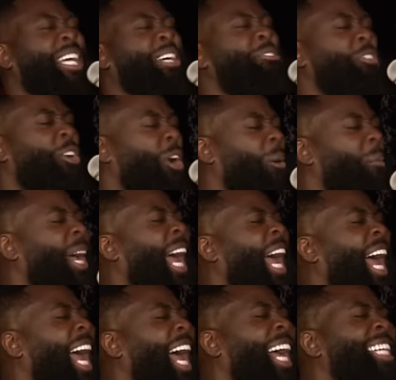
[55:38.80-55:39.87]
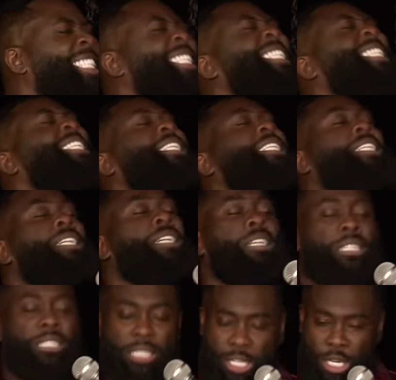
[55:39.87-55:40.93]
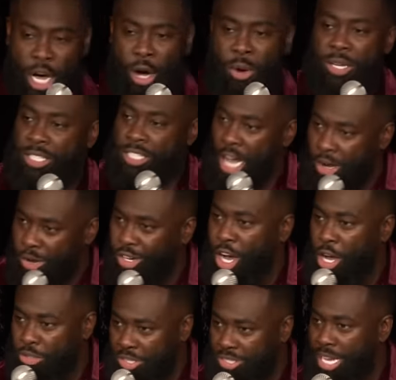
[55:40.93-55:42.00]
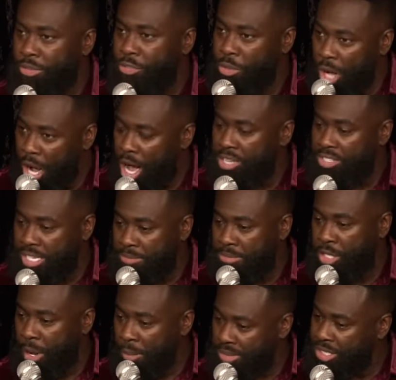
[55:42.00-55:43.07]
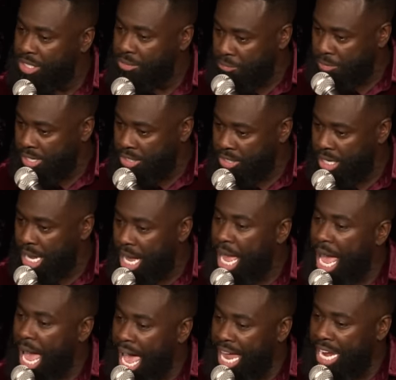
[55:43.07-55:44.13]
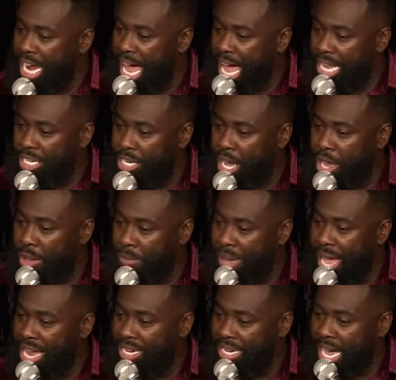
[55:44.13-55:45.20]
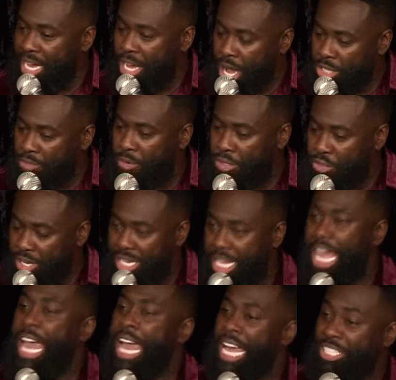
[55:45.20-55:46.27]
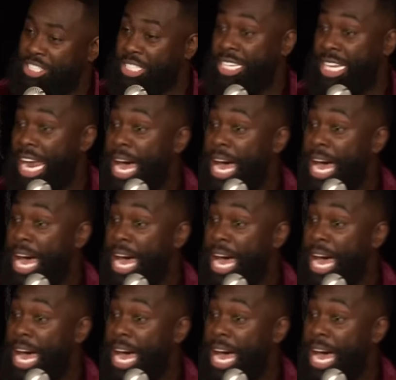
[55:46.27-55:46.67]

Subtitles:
him for me?" So no, it's Uncle Kojo's house. You ask him to go into his fridge and ask for a drink. And she said,